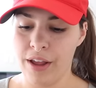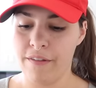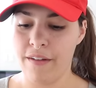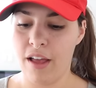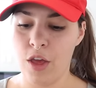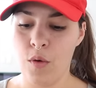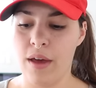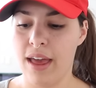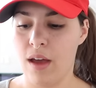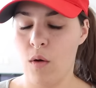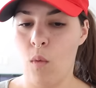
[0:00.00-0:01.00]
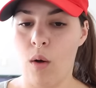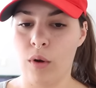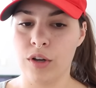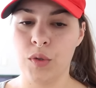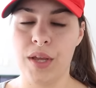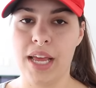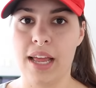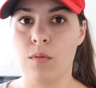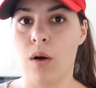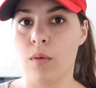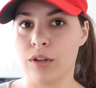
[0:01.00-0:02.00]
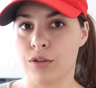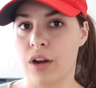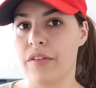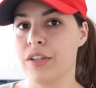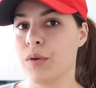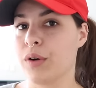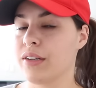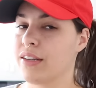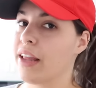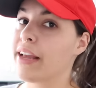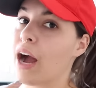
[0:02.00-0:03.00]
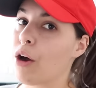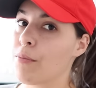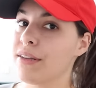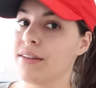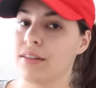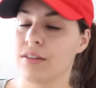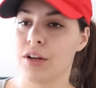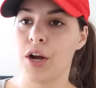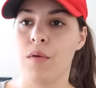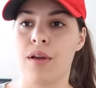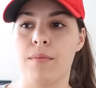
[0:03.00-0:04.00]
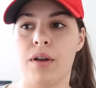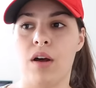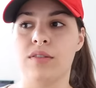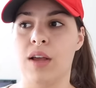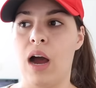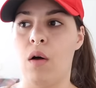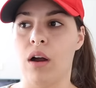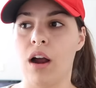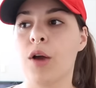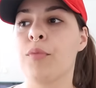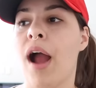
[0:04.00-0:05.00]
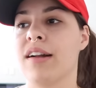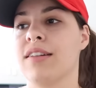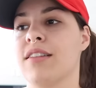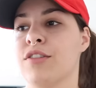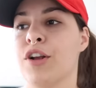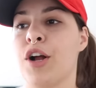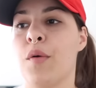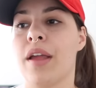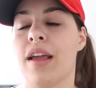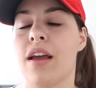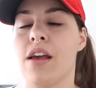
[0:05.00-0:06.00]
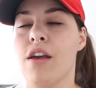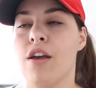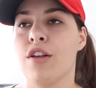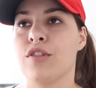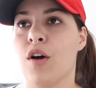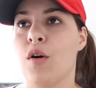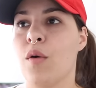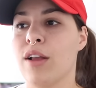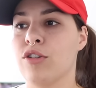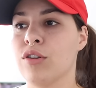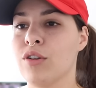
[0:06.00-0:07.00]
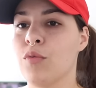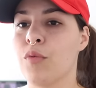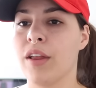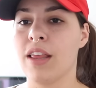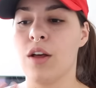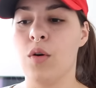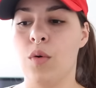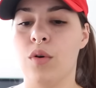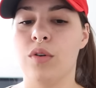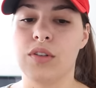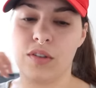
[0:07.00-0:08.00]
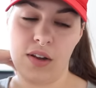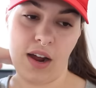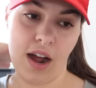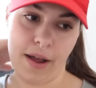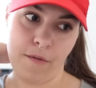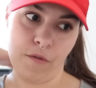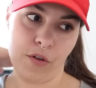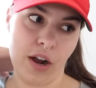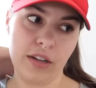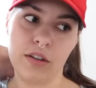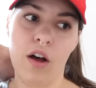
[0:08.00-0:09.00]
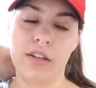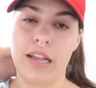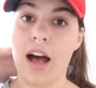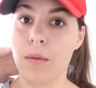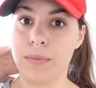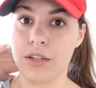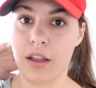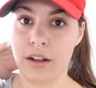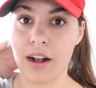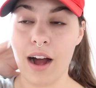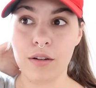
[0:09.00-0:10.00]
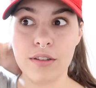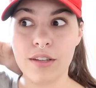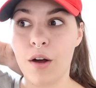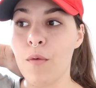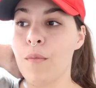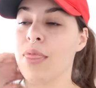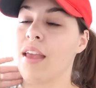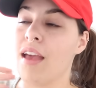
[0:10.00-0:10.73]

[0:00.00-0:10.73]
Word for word: reevaluate what we're doing and what we're striving towards, and like how our businesses are going, but also how our art practices are going. So it's just a really cool time for us all to help each other out. So